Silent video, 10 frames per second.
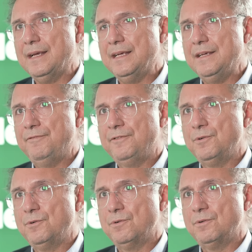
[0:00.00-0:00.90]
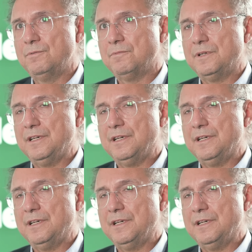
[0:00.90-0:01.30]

If you